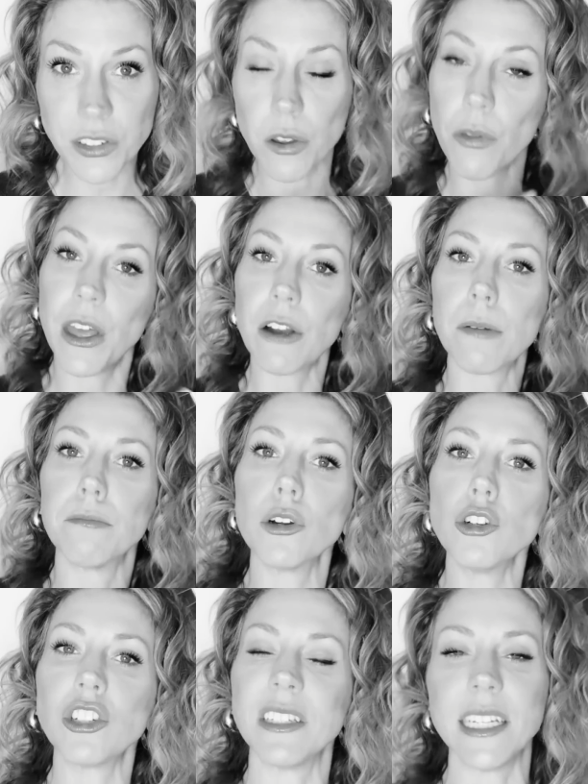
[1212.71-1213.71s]
So their
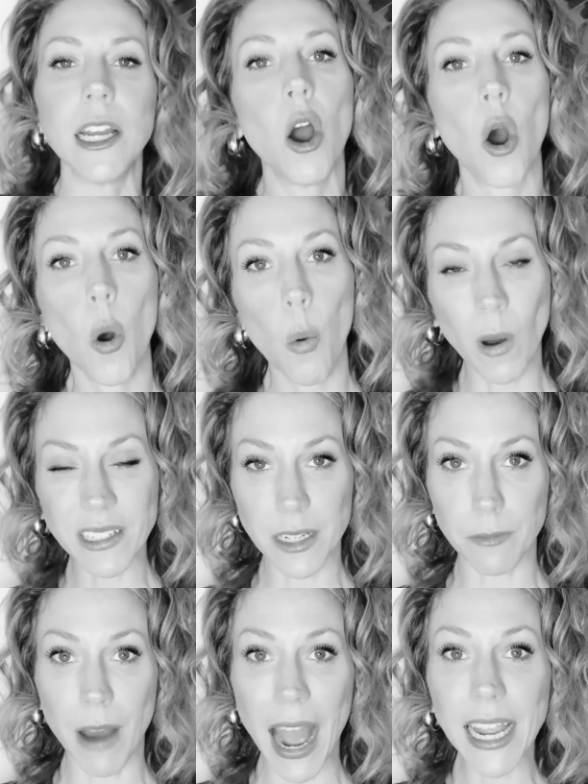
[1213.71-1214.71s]
emergency
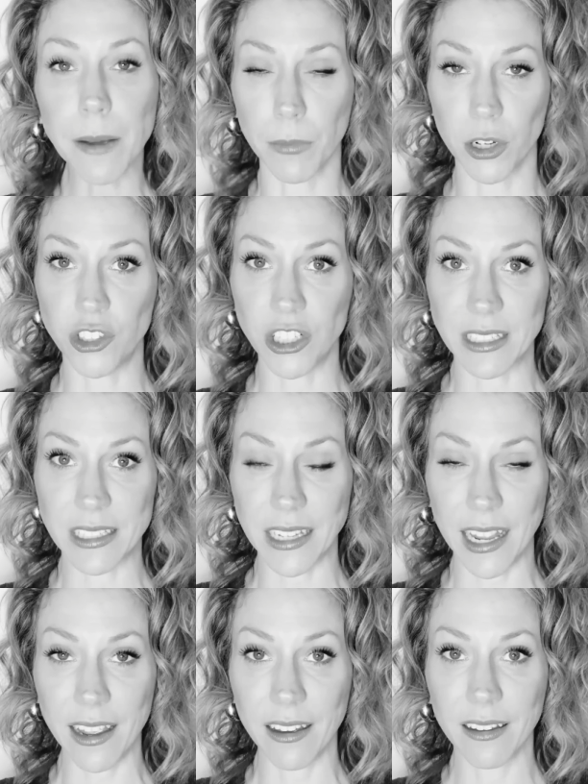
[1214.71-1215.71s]
wasn't my
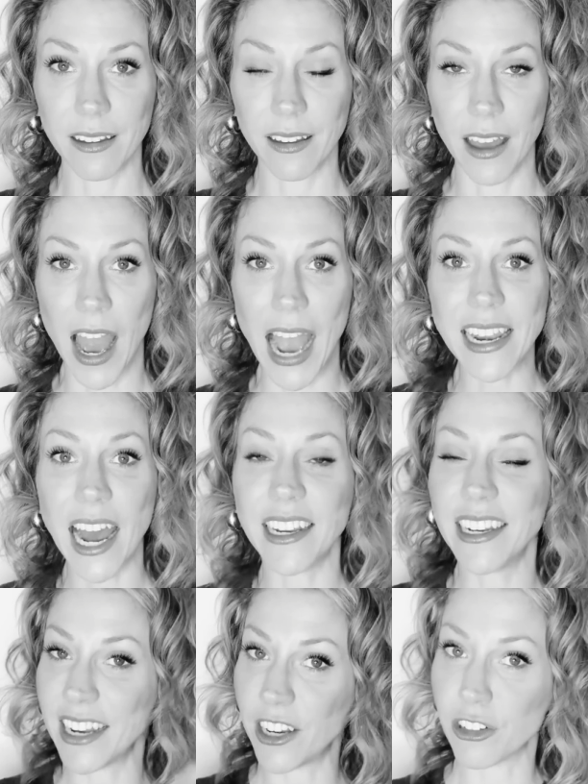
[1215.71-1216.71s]
emergency, and I
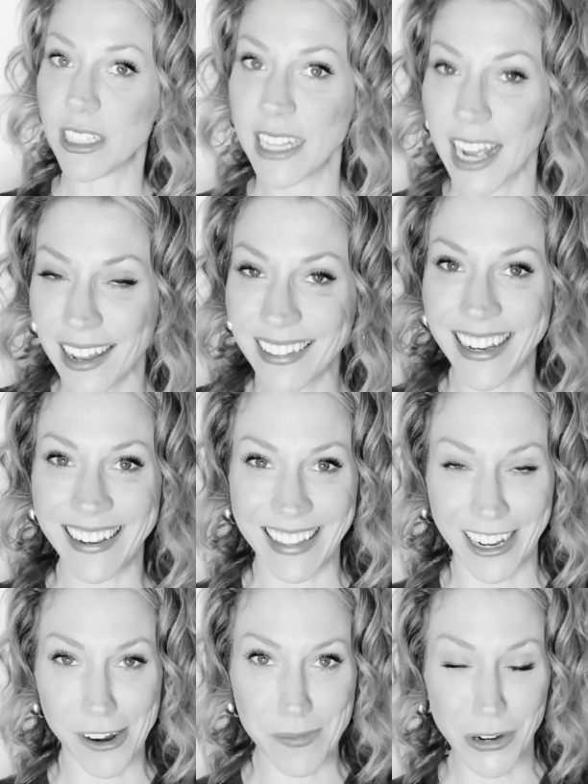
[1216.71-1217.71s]
didn't understand that
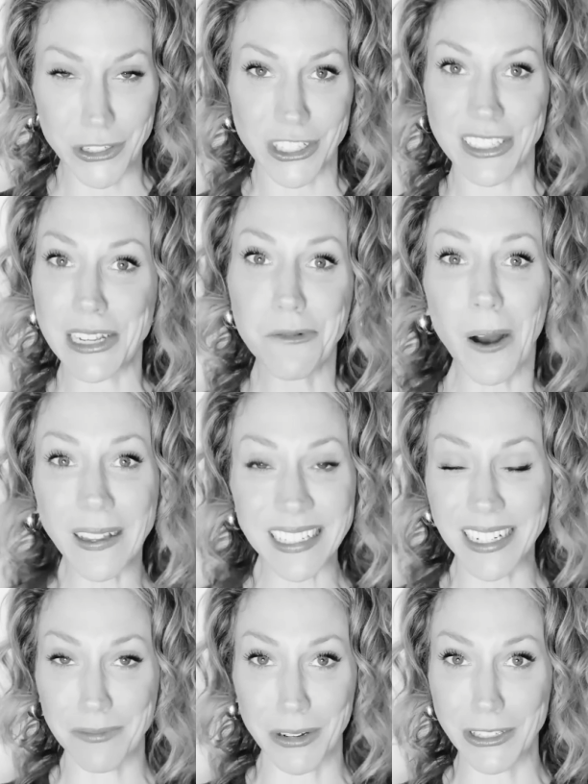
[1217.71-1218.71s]
their emergency was
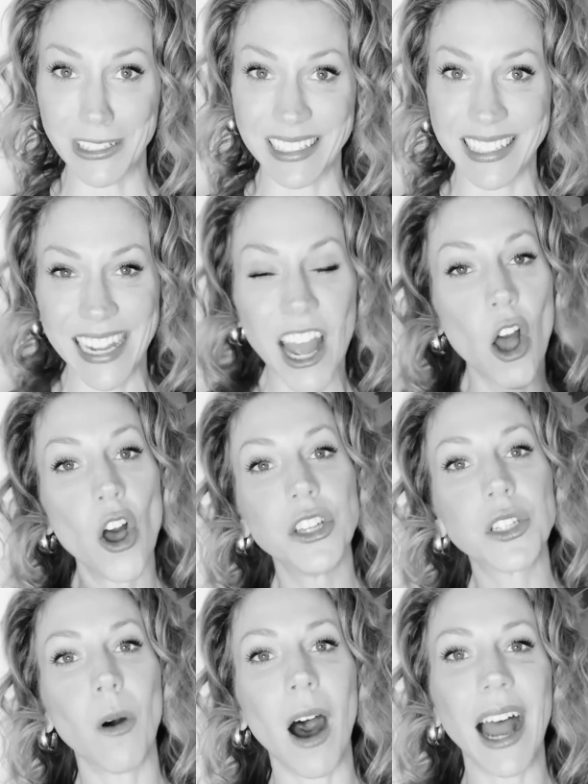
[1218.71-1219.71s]
an emergency,
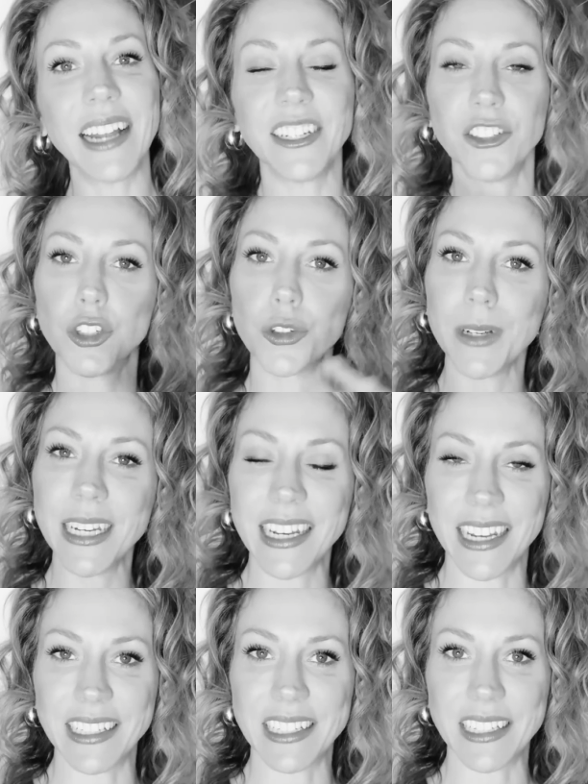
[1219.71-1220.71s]
so I didn't treat it
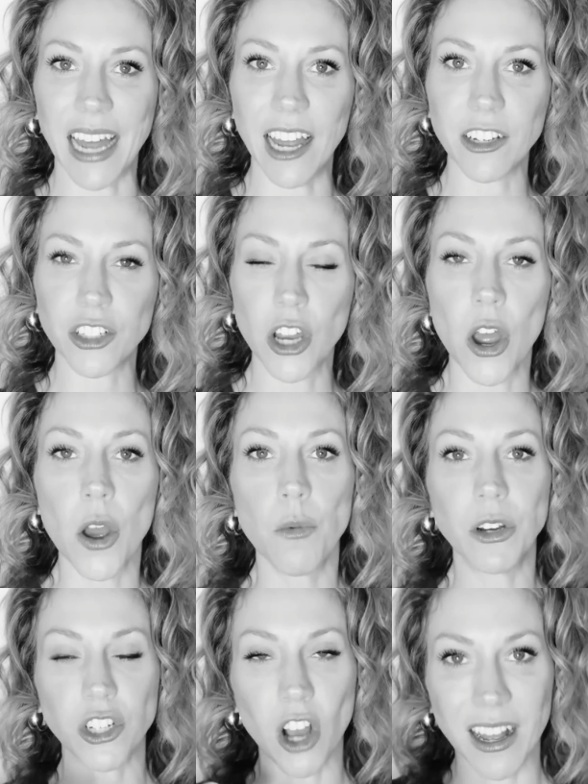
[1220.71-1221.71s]
as such,
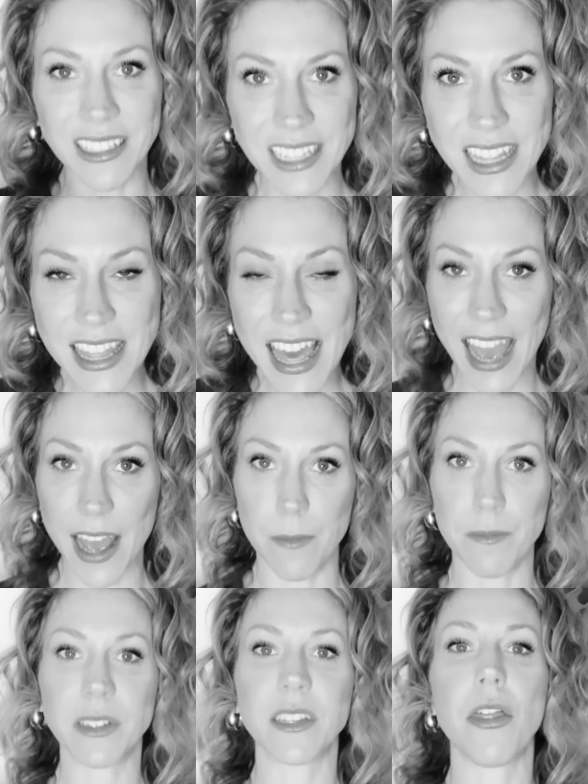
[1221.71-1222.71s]
which caused
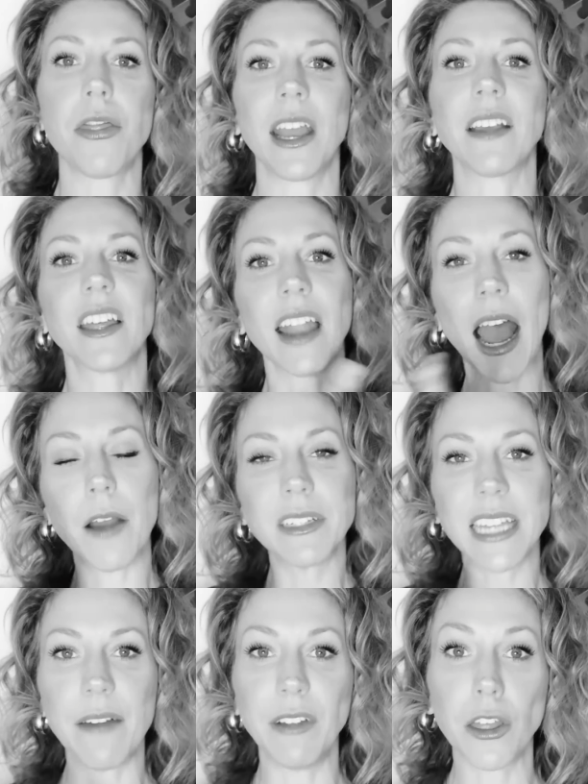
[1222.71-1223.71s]
them to think that I
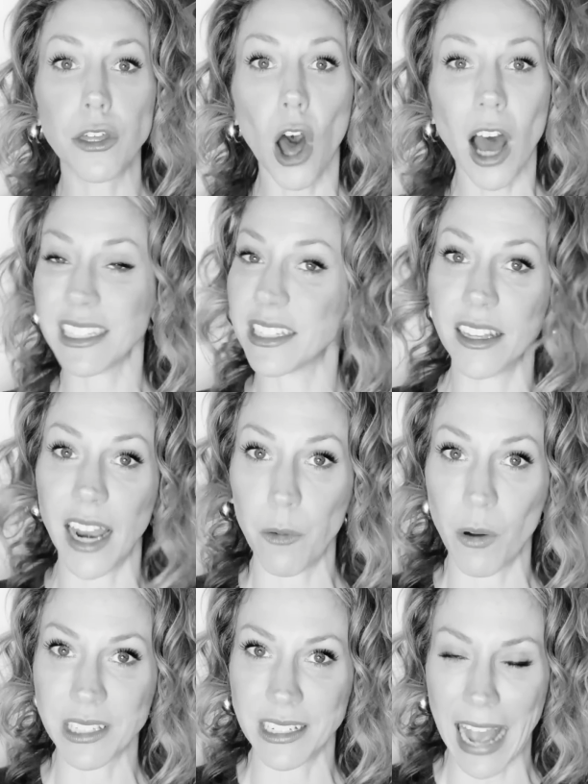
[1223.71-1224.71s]
was having thoughts that I
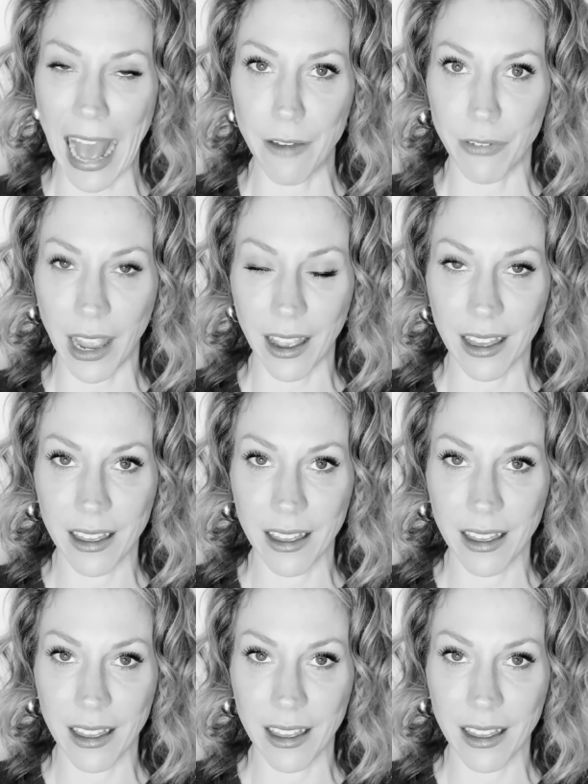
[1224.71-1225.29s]
wasn't having,